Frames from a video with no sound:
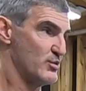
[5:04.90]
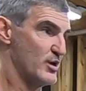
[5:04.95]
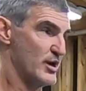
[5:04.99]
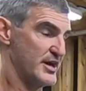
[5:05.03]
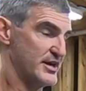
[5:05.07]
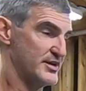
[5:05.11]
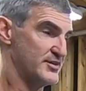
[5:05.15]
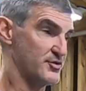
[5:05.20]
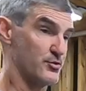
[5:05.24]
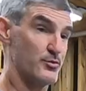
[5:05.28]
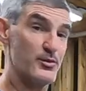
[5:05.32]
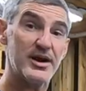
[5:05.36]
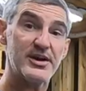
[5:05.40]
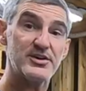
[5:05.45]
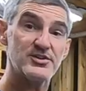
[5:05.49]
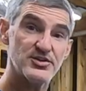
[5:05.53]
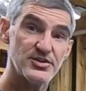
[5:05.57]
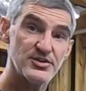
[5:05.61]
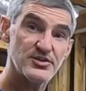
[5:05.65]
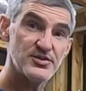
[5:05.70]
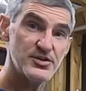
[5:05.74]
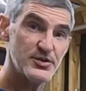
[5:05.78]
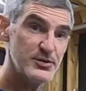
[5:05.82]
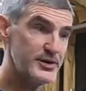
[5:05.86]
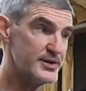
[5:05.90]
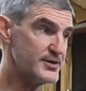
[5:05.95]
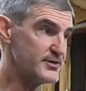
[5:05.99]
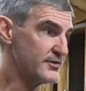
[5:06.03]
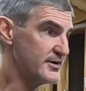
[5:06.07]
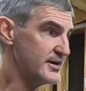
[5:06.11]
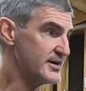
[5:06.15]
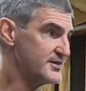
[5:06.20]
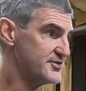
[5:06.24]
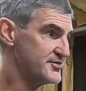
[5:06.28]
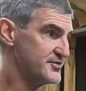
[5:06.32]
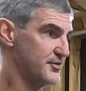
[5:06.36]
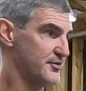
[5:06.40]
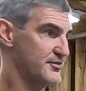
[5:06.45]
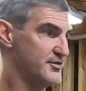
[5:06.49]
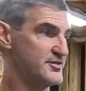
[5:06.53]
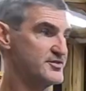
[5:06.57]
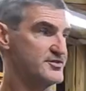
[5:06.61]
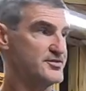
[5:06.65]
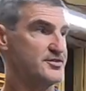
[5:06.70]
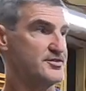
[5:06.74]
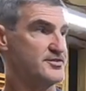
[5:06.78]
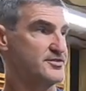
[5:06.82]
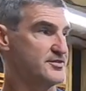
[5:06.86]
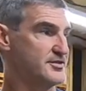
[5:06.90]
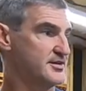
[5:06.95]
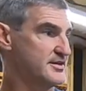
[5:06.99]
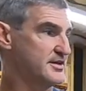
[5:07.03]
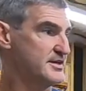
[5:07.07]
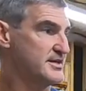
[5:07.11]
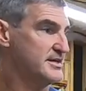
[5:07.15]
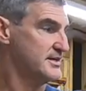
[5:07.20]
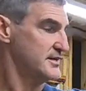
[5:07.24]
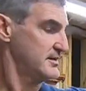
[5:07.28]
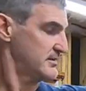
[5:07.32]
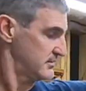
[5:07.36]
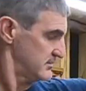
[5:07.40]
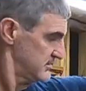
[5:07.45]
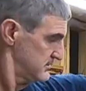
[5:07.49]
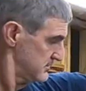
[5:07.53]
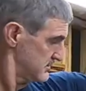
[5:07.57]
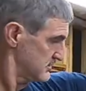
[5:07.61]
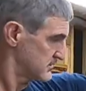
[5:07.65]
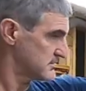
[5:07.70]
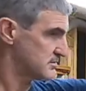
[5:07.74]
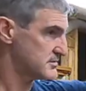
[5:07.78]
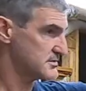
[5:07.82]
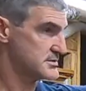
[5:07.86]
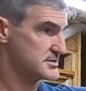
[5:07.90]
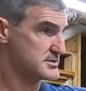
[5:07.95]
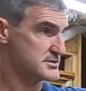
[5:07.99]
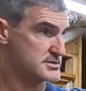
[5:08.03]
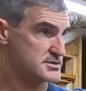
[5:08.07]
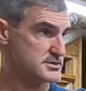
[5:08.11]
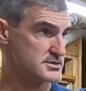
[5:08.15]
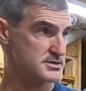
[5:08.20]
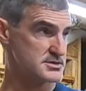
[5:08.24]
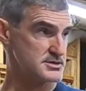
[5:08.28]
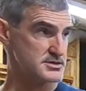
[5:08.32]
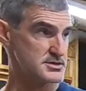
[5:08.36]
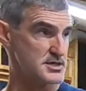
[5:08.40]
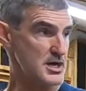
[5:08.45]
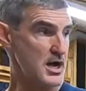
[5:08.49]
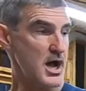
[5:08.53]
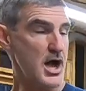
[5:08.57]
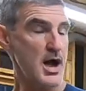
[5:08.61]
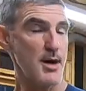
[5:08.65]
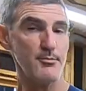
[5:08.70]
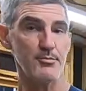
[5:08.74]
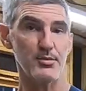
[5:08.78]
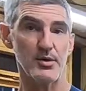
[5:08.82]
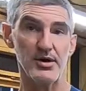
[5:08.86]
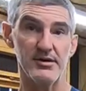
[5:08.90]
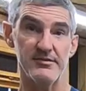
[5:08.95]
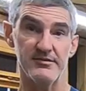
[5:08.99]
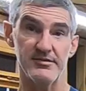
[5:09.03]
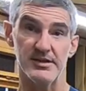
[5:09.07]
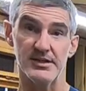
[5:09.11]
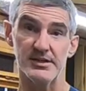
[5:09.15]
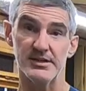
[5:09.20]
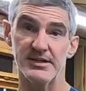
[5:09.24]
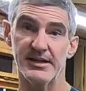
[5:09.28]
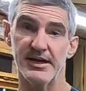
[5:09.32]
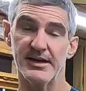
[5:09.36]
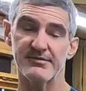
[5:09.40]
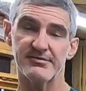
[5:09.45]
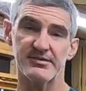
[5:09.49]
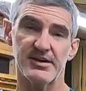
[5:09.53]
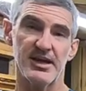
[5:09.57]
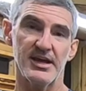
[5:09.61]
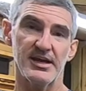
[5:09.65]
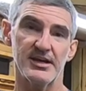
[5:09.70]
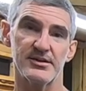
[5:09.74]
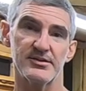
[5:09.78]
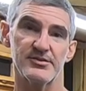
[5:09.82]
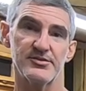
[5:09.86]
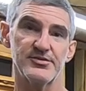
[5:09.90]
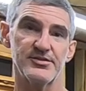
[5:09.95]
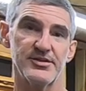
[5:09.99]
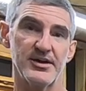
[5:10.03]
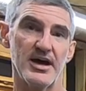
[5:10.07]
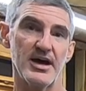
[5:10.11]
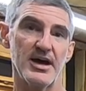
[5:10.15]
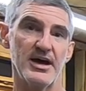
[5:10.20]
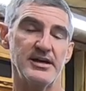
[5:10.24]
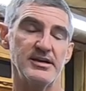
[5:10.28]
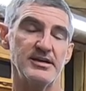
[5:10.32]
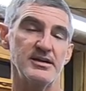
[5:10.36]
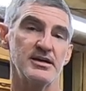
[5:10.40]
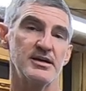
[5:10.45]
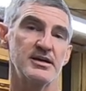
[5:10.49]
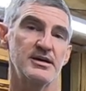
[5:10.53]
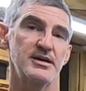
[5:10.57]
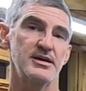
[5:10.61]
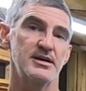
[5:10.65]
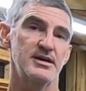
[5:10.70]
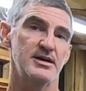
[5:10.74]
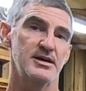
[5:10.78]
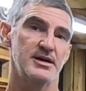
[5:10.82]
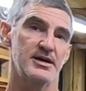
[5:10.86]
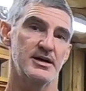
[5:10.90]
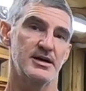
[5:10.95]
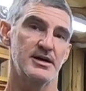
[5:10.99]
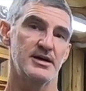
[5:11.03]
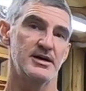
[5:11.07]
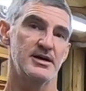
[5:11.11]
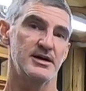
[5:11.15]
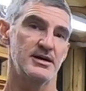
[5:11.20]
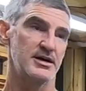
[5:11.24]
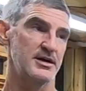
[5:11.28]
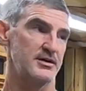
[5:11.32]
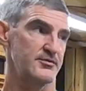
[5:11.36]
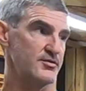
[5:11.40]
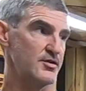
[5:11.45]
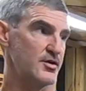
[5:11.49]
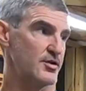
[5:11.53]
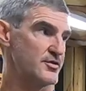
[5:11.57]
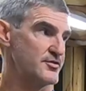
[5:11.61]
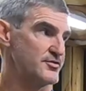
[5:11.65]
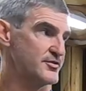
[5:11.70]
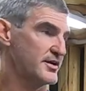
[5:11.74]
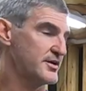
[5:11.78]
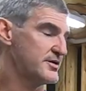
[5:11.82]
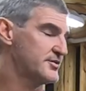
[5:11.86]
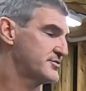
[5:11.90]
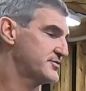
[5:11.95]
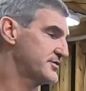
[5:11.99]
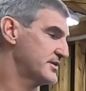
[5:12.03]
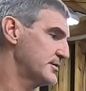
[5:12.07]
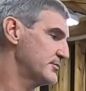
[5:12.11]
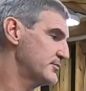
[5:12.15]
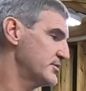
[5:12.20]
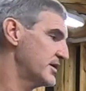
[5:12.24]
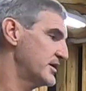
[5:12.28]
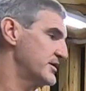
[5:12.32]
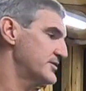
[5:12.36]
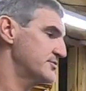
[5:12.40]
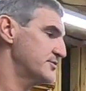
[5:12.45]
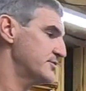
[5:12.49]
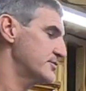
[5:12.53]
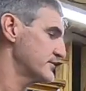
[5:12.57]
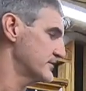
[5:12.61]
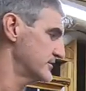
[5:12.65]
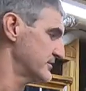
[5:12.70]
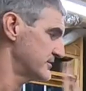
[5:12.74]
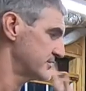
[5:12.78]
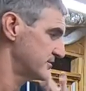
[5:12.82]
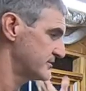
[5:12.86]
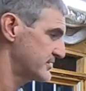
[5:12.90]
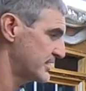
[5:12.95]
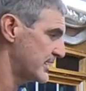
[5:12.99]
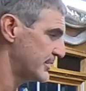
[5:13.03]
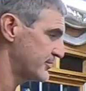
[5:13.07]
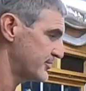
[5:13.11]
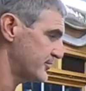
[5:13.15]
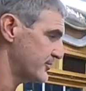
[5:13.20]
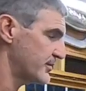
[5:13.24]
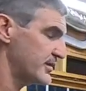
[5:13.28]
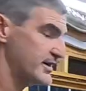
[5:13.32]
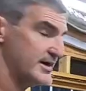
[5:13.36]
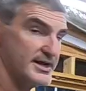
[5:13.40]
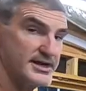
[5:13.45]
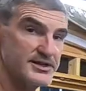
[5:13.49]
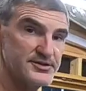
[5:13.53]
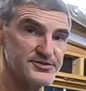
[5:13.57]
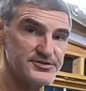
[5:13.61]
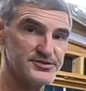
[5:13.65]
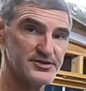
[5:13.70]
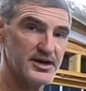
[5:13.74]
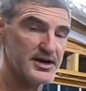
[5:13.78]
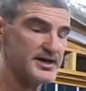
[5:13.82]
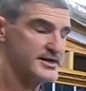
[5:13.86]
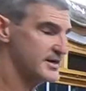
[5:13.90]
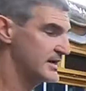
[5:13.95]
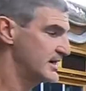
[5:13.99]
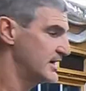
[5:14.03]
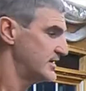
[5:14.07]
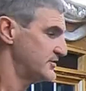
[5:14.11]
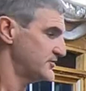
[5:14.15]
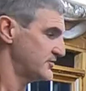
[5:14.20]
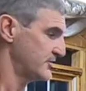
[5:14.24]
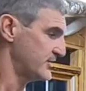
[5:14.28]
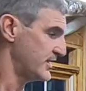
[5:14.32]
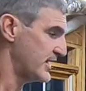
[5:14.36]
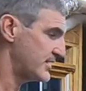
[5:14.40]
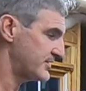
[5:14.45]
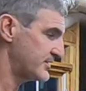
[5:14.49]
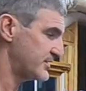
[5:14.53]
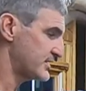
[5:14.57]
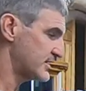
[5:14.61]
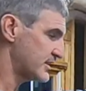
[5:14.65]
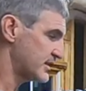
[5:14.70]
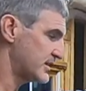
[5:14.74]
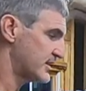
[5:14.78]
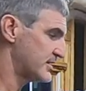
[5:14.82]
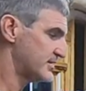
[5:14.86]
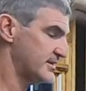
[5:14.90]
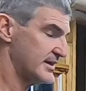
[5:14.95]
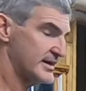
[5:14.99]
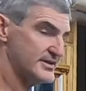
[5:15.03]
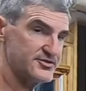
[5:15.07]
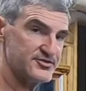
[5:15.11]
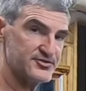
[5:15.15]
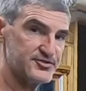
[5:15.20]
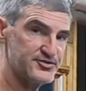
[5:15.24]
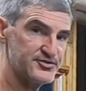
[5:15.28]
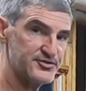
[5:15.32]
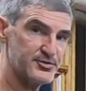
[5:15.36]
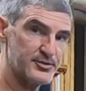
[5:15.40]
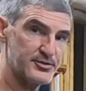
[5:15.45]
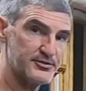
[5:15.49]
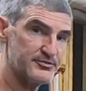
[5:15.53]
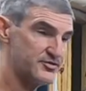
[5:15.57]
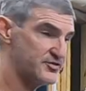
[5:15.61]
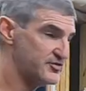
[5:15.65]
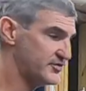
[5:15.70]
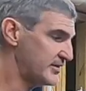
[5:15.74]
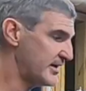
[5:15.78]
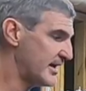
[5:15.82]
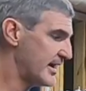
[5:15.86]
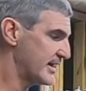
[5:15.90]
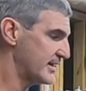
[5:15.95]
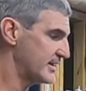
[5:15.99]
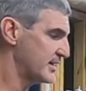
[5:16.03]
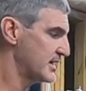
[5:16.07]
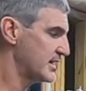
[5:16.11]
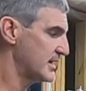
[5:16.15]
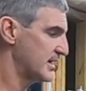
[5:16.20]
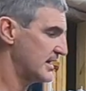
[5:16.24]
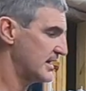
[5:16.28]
a direction to it, right, so this is the top of the left-hand side, uh, of the horizontal stabilizer and top of the right hand side. So now that that's sort of set,